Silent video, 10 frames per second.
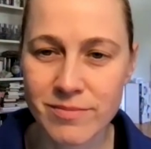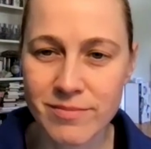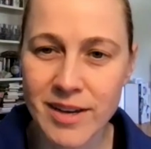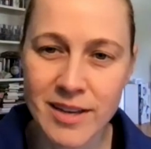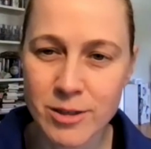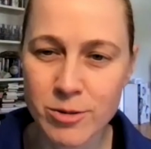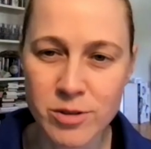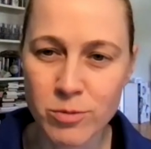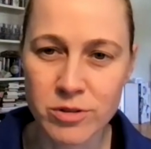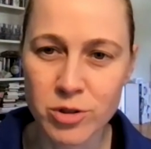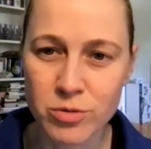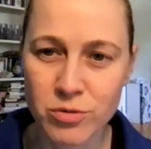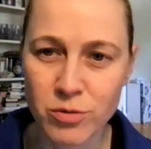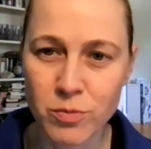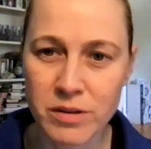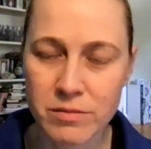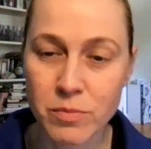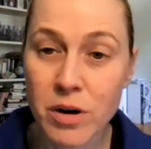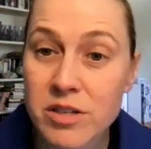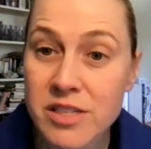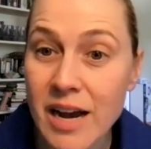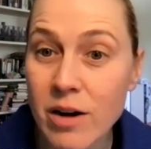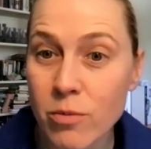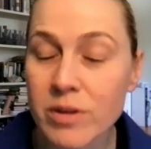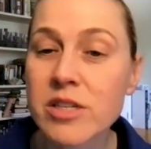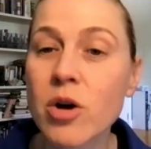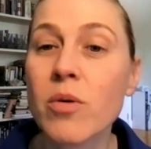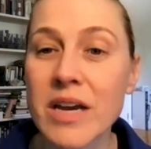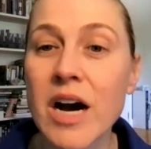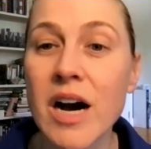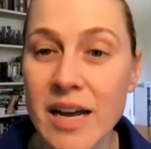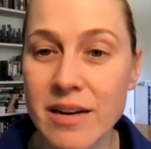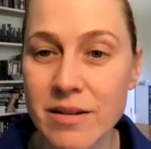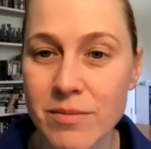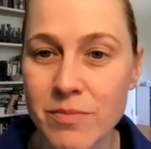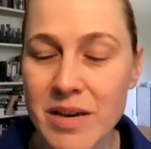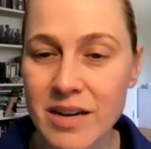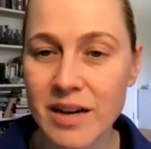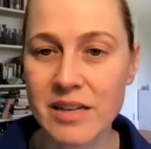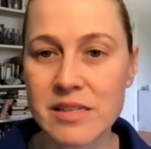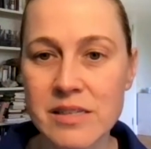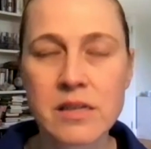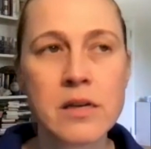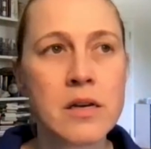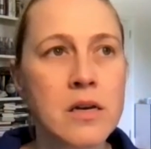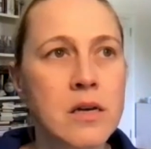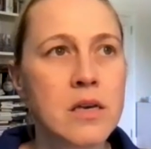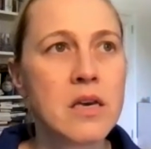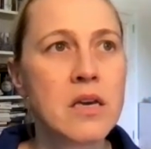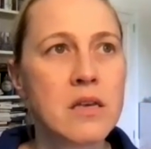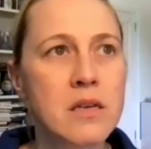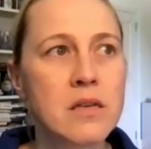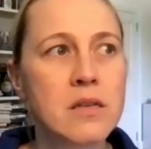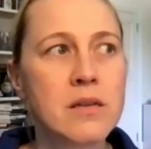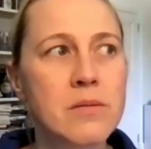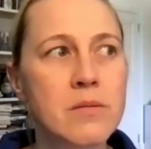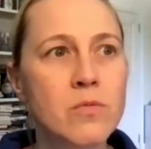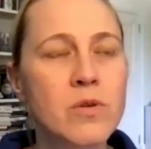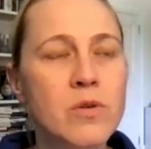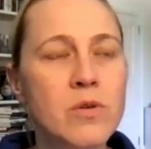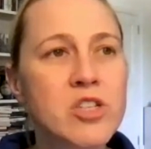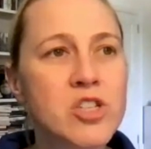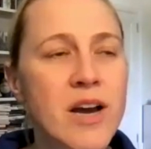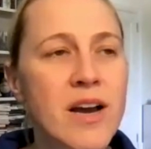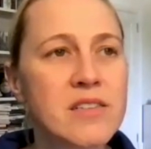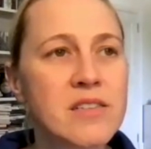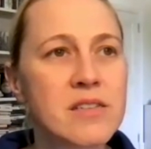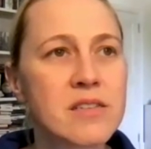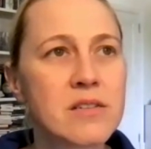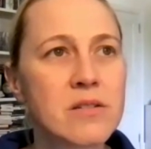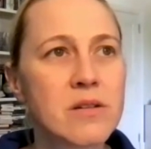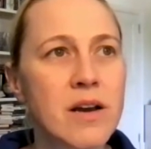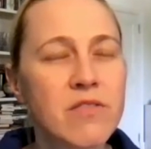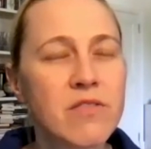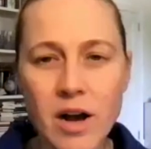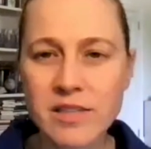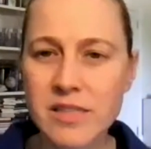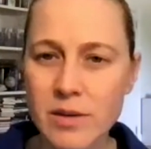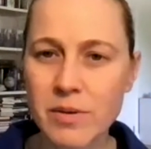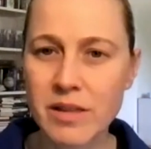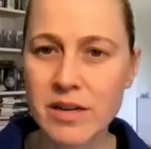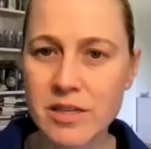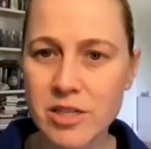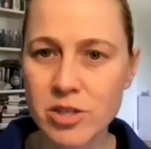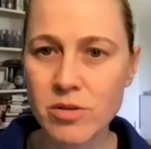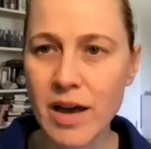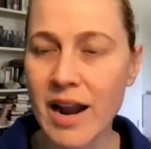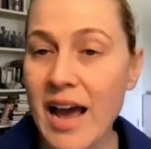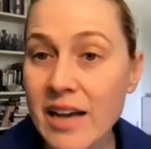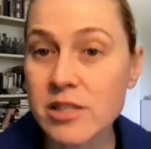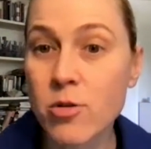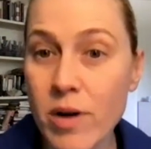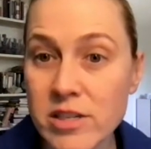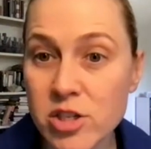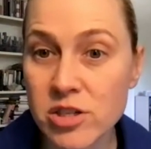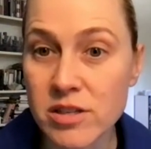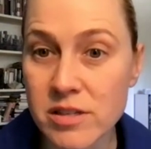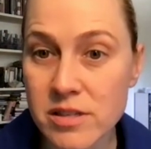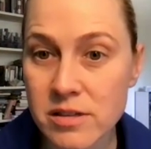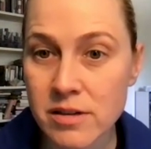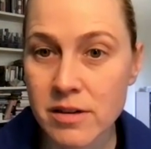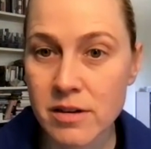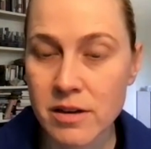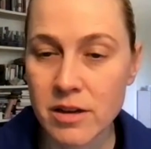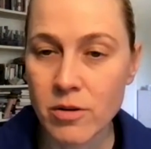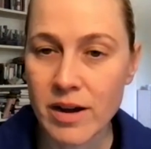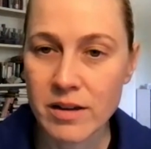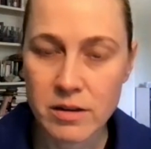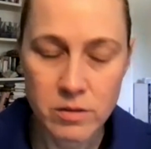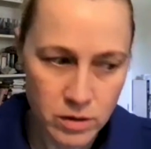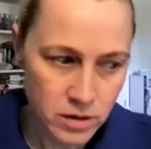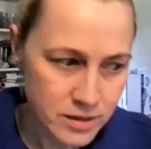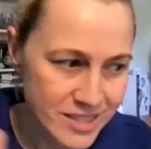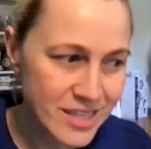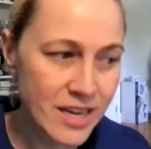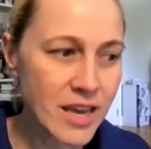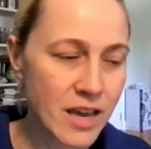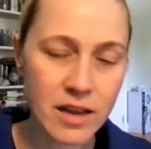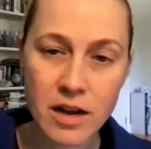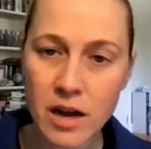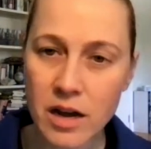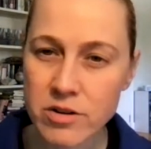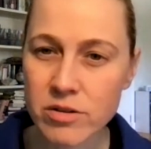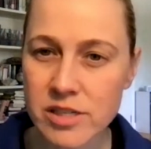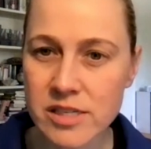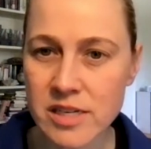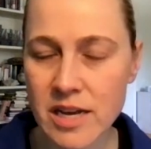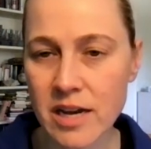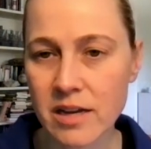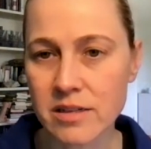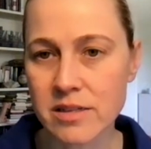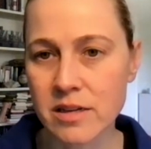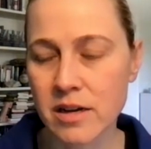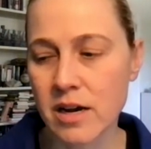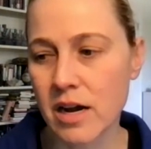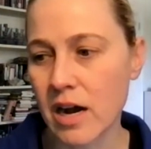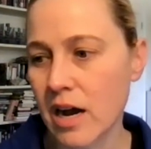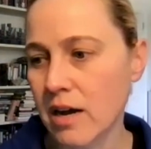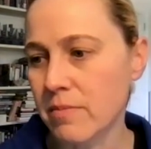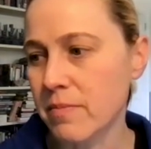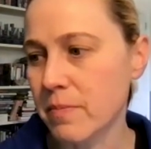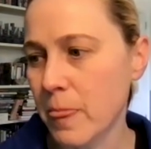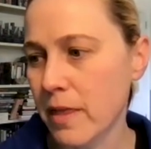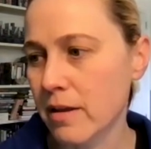I hate to use the word truth, but parse out what's going on, because we just have lost the ability to do that. Ask questions, you know, dig in, understand. And